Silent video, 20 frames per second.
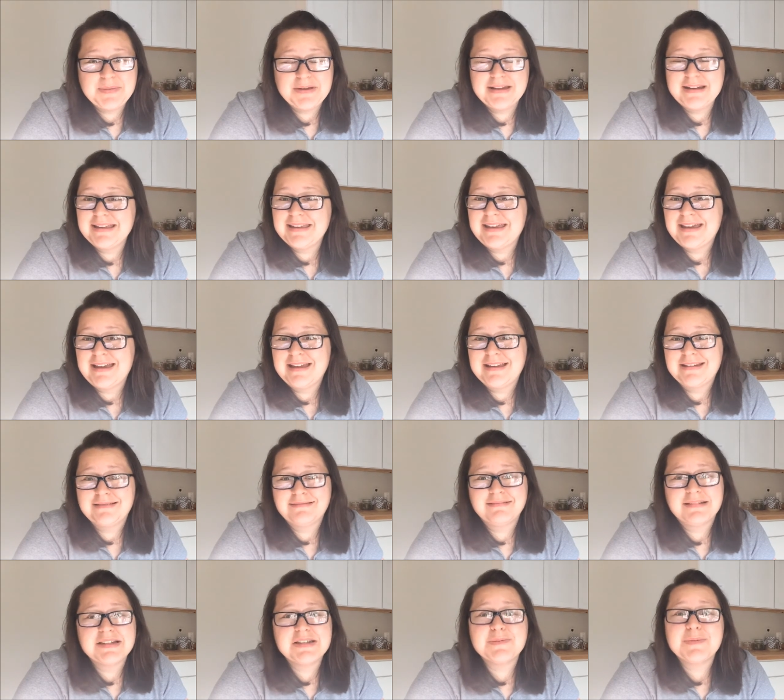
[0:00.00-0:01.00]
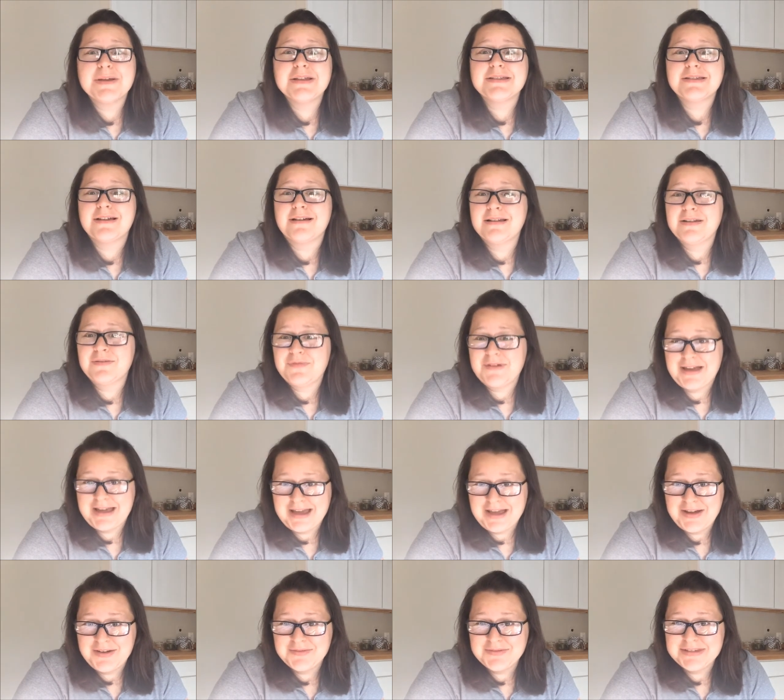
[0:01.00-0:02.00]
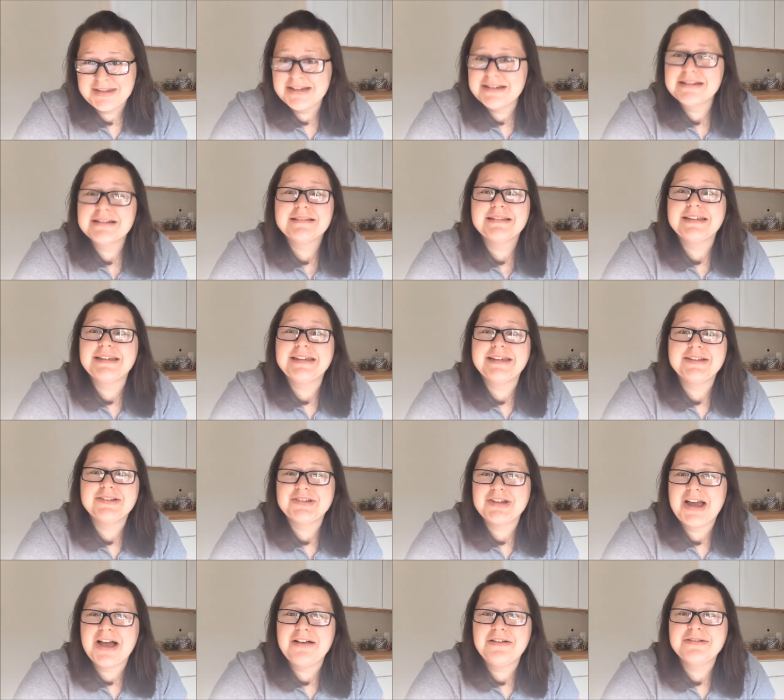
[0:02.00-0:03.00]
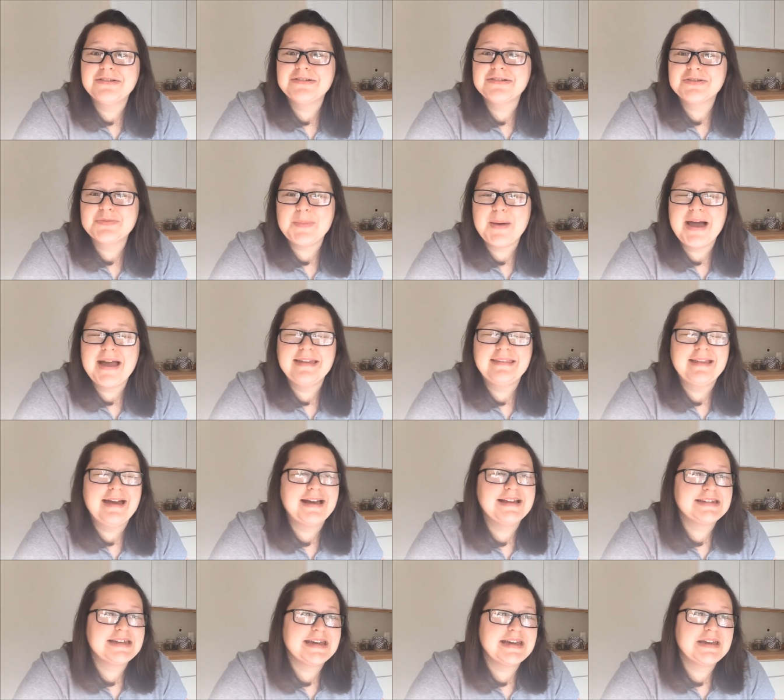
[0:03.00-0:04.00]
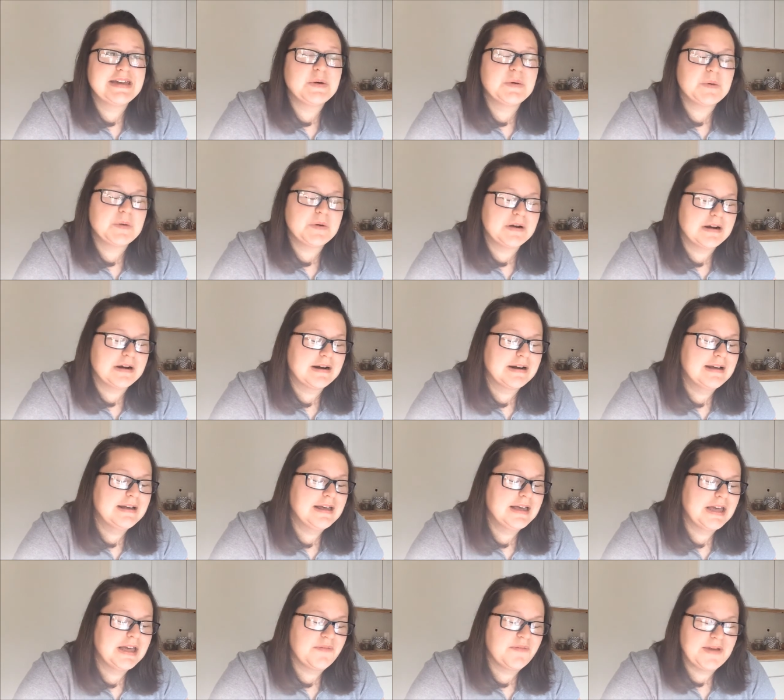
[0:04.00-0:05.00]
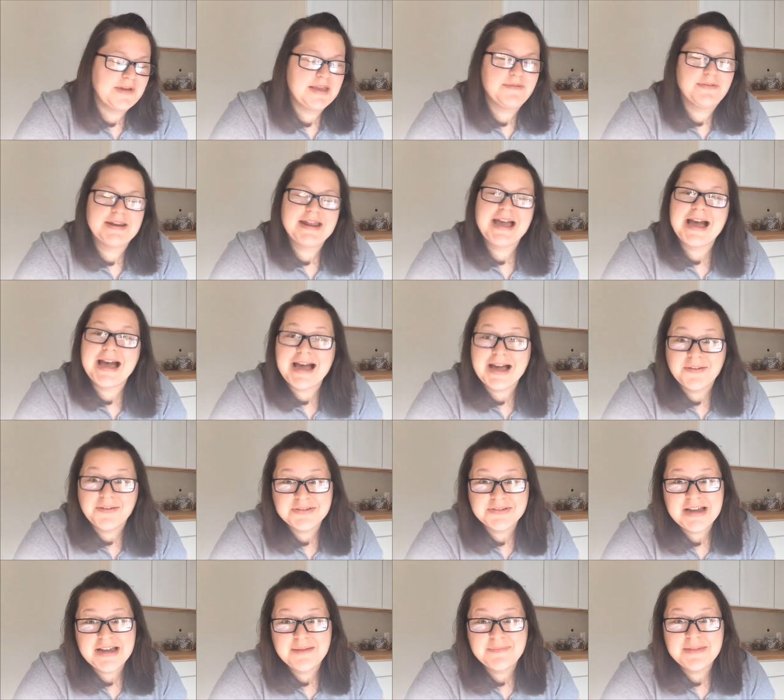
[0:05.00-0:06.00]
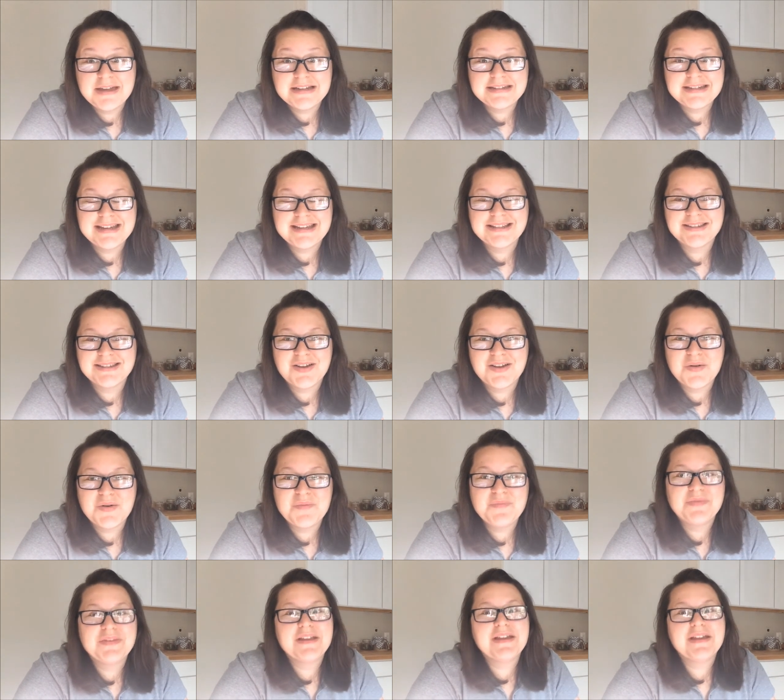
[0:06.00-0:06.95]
but again, it depends on if I have technically challenged mine that day or if I even have time that day. So